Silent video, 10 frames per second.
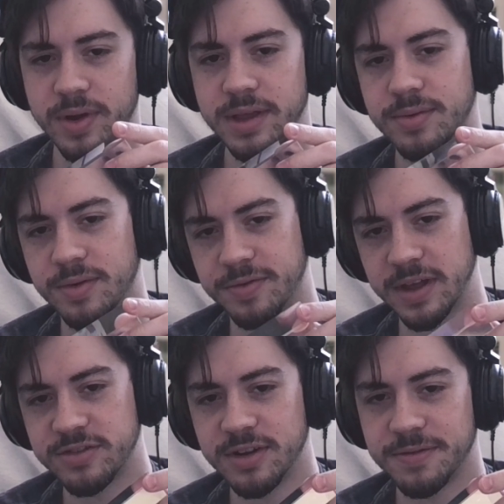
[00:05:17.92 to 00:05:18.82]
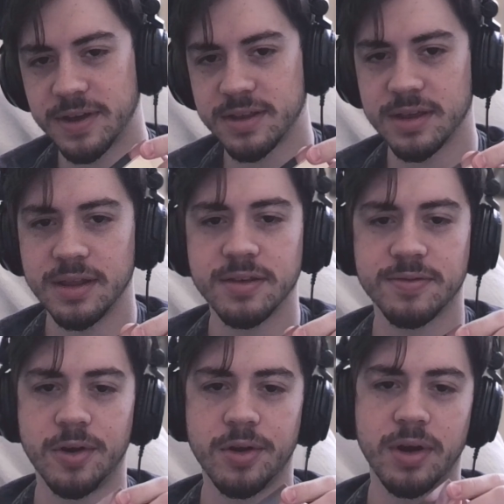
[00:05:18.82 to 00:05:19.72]
create the reflection effect in this
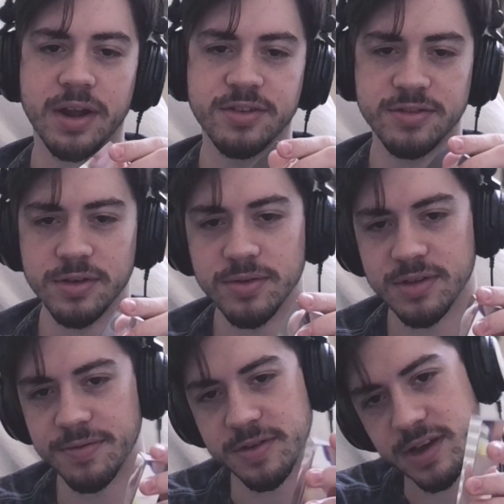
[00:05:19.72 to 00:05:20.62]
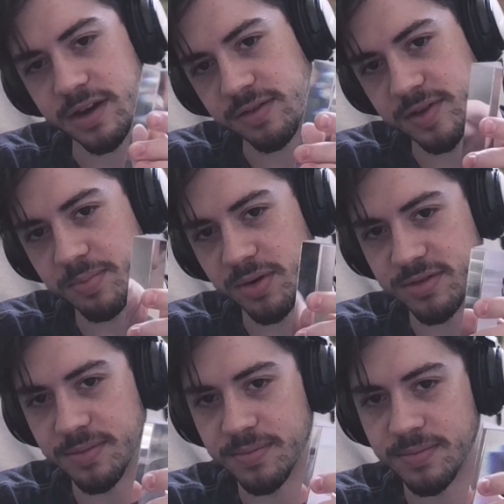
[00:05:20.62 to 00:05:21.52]
photo, I just used a photography
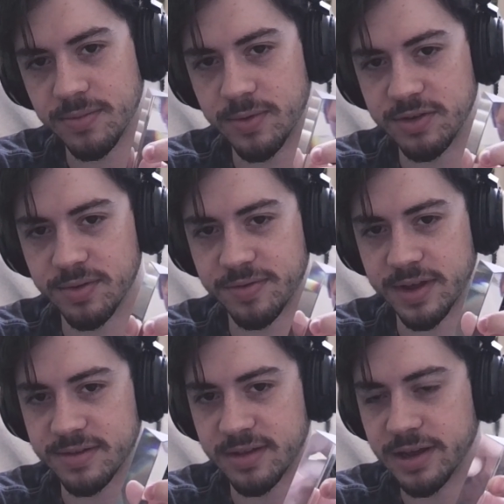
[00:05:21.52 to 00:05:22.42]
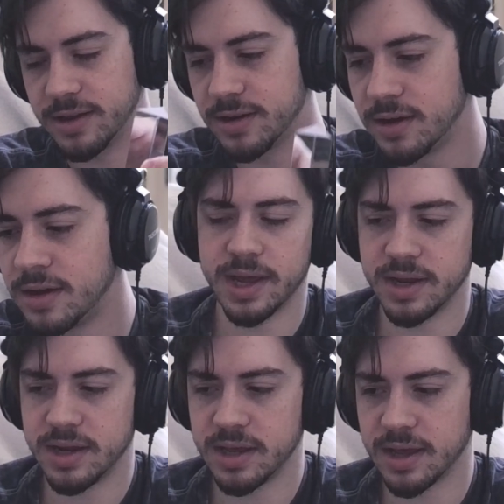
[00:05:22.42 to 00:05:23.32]
prism which reflects light. When
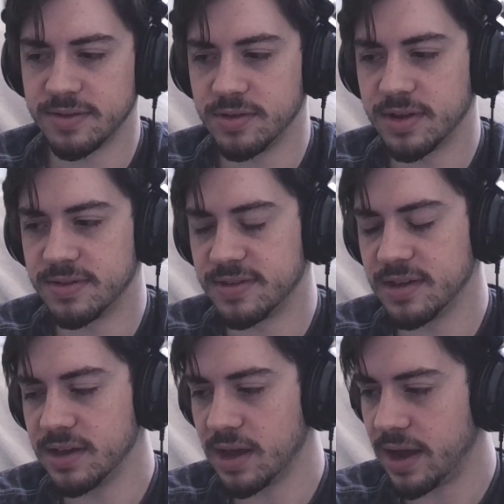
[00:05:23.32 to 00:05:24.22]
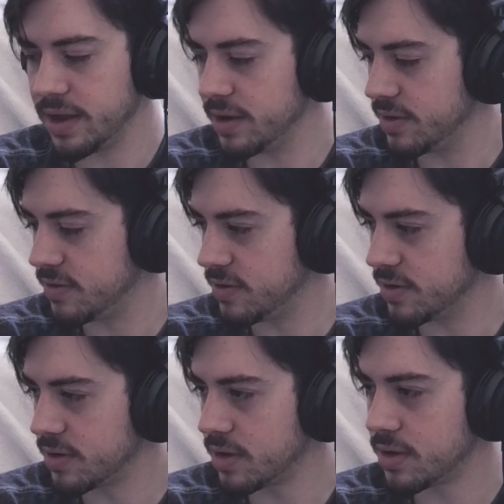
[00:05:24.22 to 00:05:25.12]
editing, as you could see, I
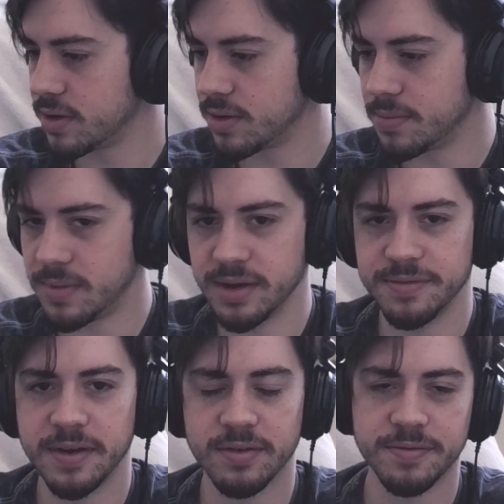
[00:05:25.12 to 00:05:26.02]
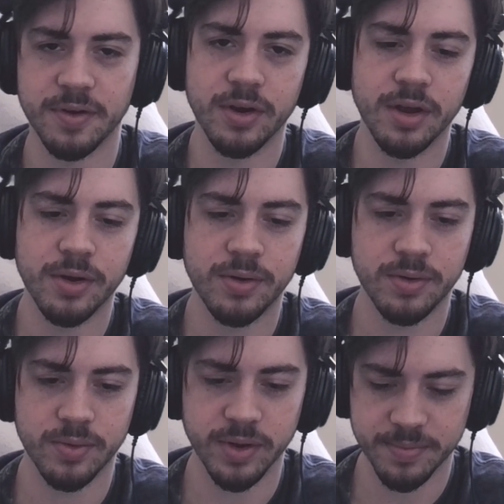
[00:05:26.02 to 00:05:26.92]
took my favorite photo
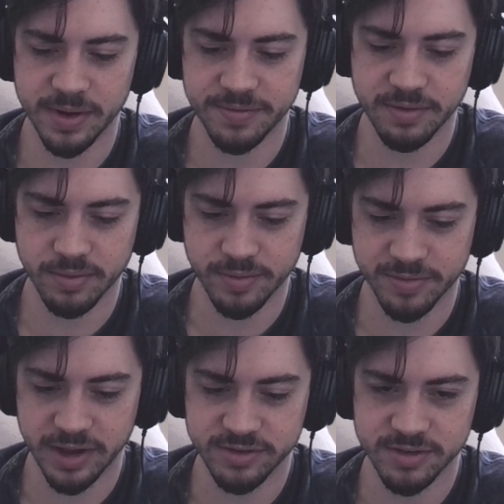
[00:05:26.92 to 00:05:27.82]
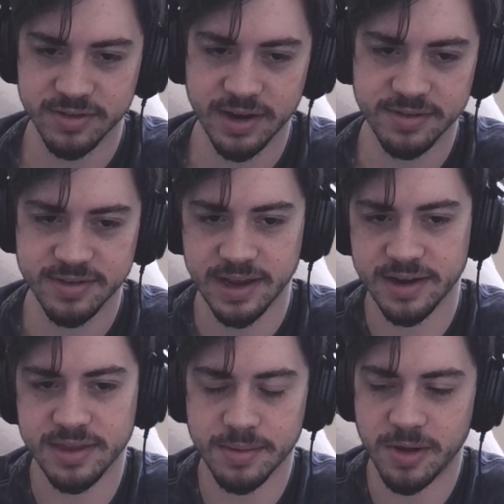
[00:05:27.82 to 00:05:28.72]
with my favorite reflections and I
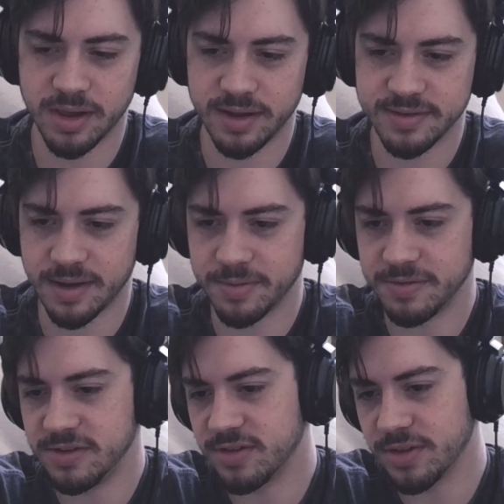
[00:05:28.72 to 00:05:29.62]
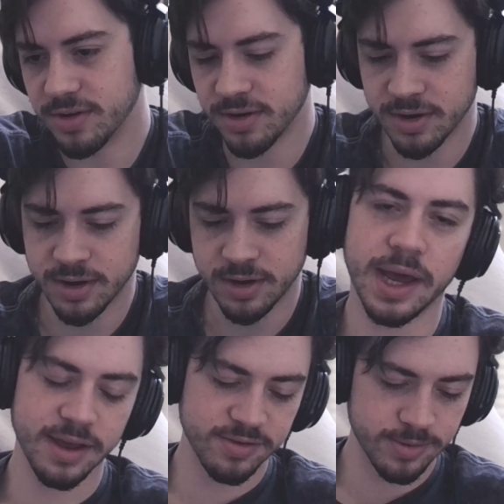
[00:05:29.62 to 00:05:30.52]
stacked them all on top of each other.
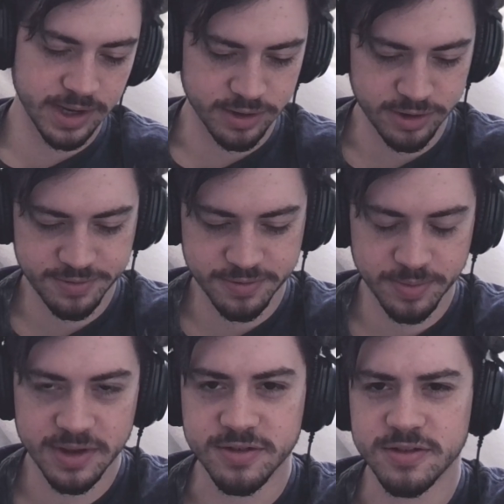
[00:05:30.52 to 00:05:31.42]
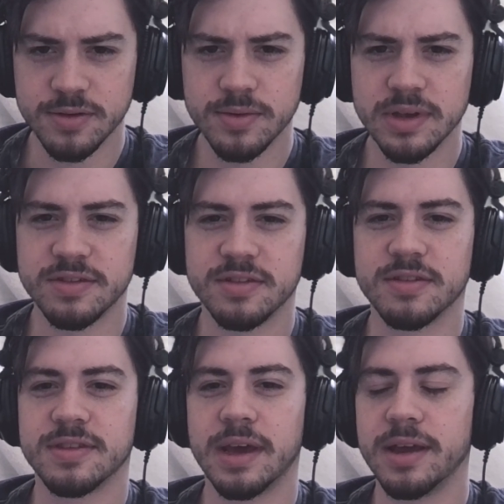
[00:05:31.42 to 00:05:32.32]
I guess what I learned from this shoot is
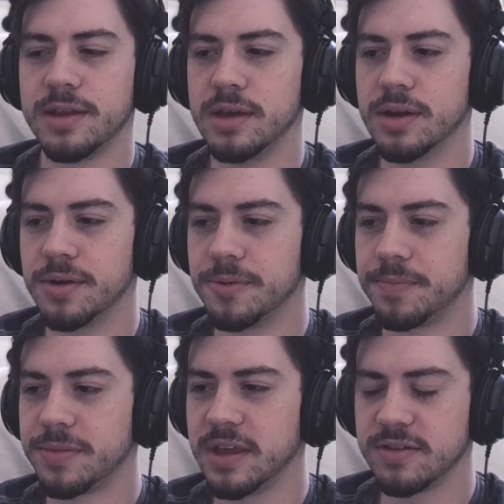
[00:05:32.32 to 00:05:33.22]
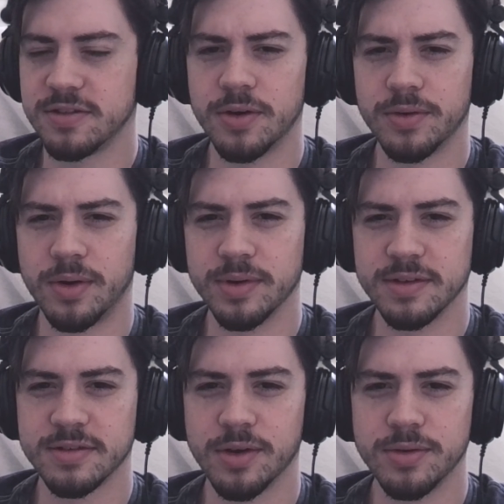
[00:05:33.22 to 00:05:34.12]
just that, you know, things don't
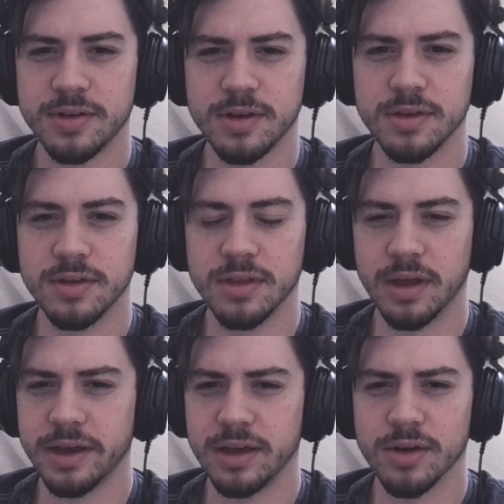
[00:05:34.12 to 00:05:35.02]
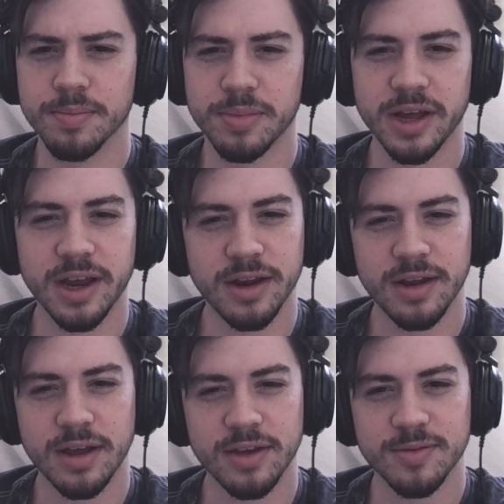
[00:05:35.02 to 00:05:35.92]
always go to like your
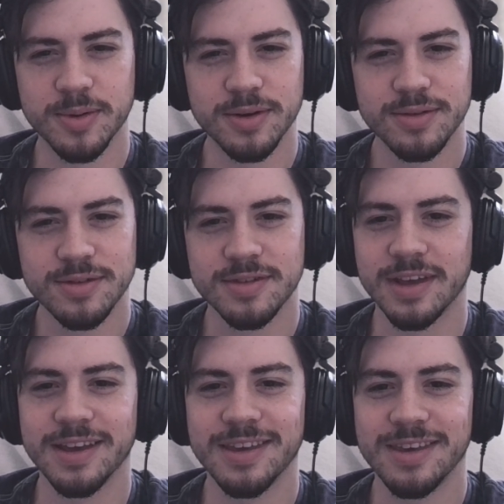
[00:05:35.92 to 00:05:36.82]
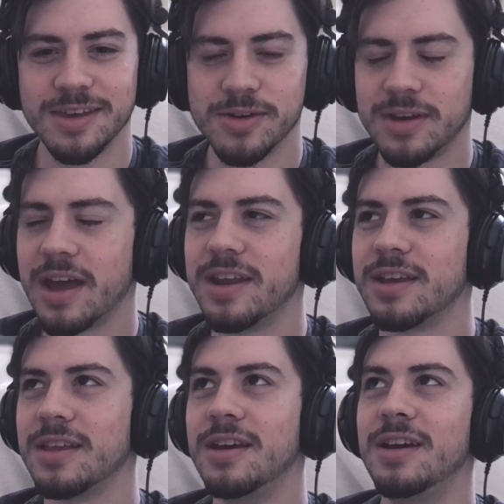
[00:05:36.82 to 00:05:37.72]
plan, I suppose. Like, you kind
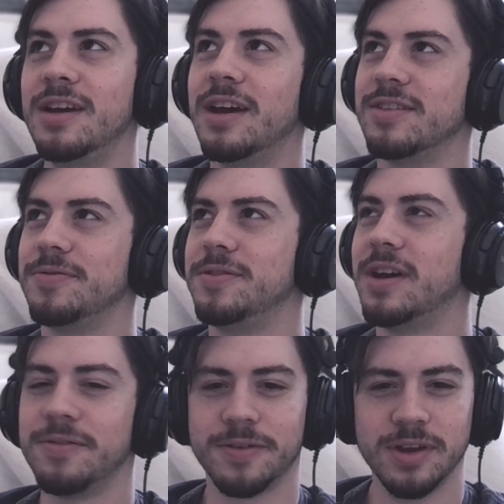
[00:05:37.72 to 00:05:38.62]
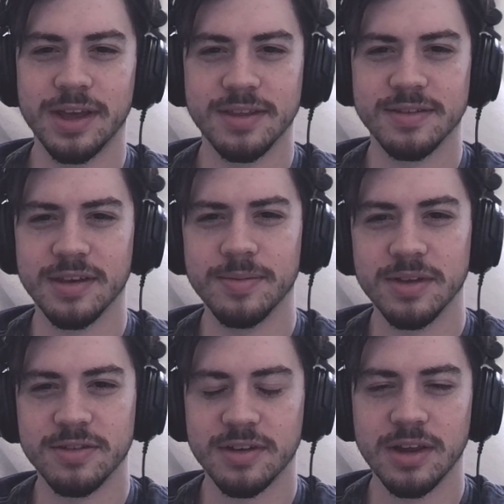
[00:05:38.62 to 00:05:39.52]
of, as a photographer, you get this
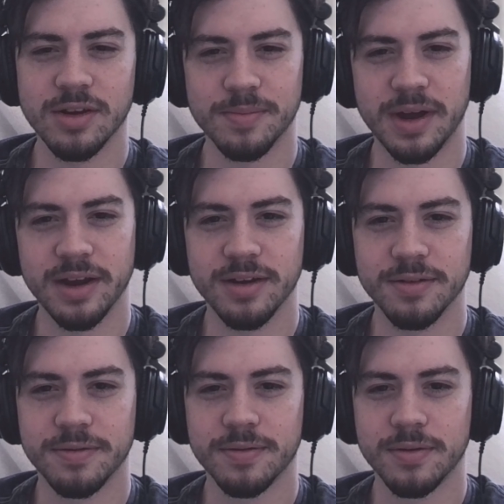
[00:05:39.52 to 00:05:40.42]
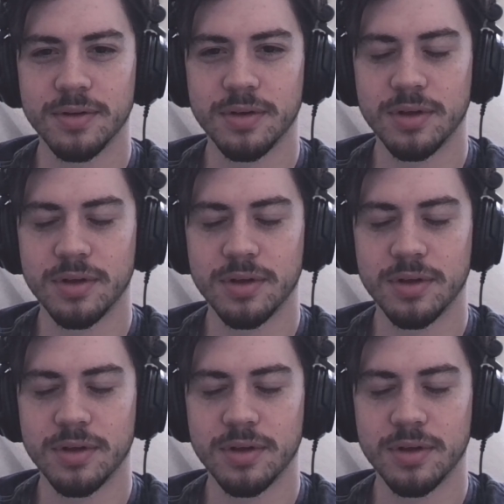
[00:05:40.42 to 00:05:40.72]
image in your mind of